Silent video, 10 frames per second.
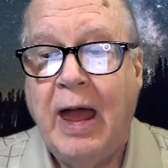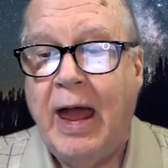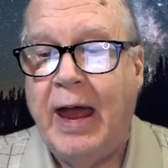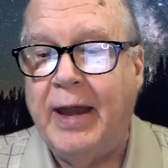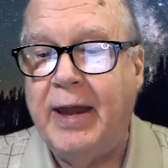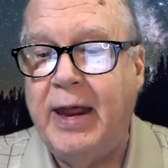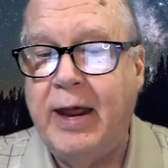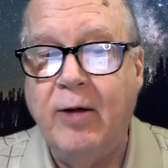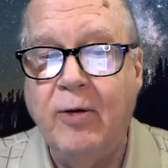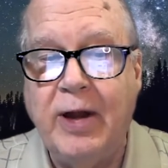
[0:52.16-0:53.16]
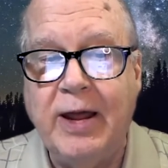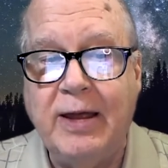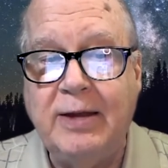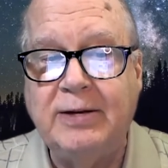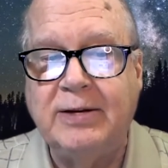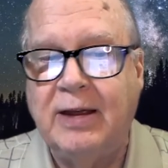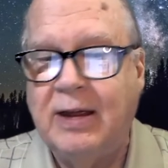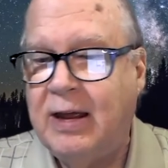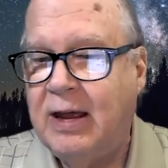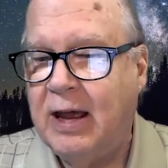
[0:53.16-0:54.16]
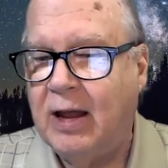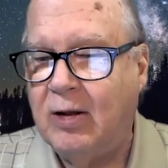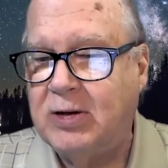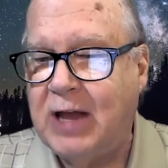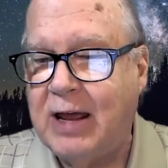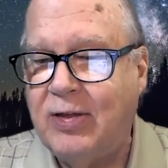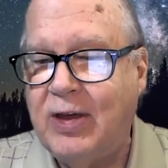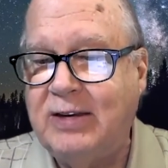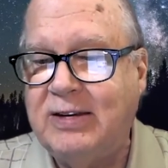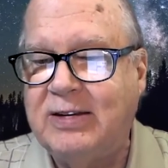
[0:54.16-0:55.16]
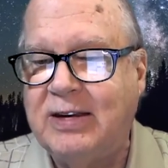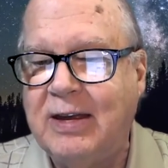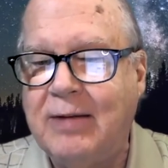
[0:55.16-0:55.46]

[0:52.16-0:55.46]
And here it is. It looks like this.